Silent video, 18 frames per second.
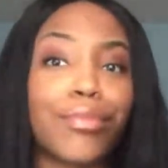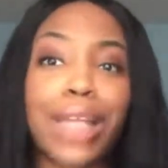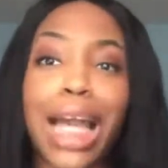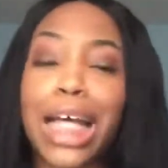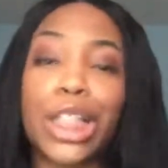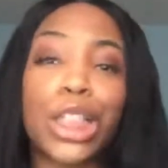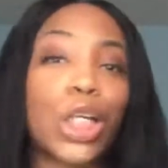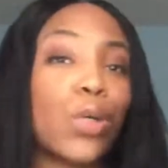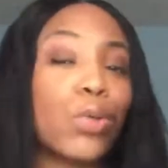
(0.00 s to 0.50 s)

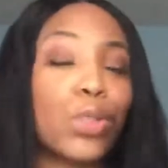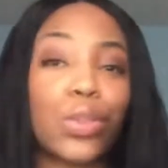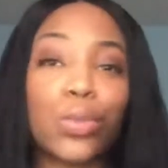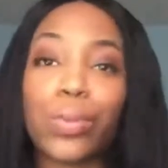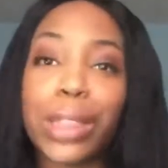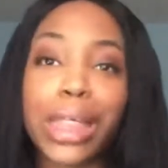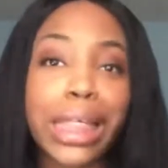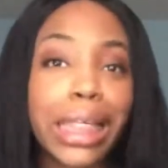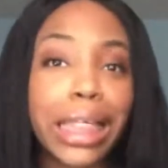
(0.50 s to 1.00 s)
I don't
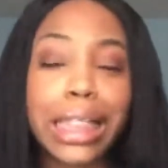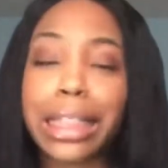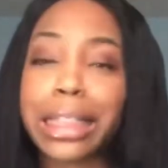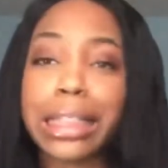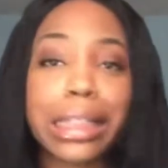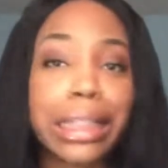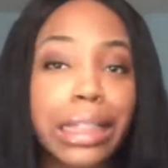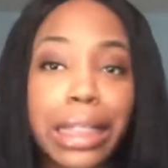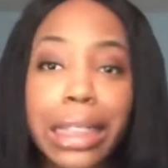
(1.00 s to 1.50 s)
tweet.
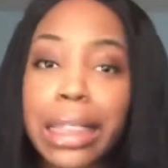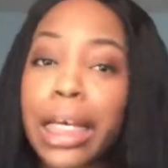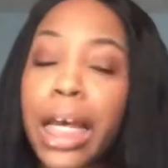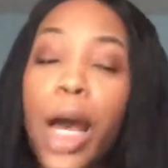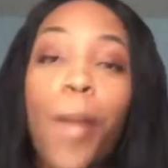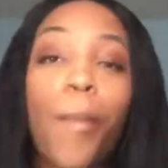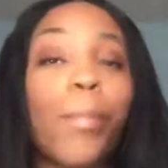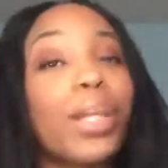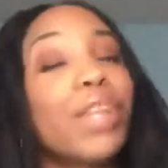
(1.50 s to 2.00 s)

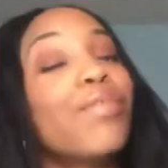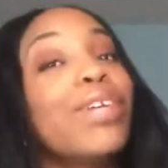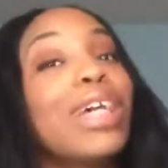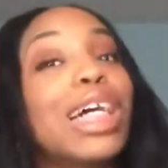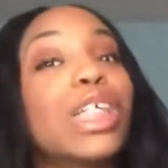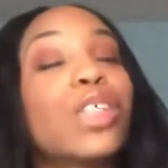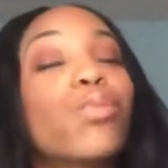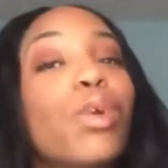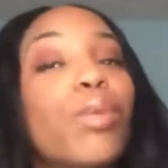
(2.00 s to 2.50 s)
But if you
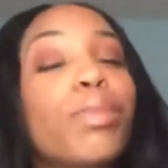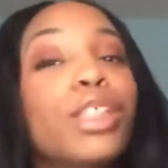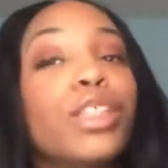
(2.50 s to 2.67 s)
guys want me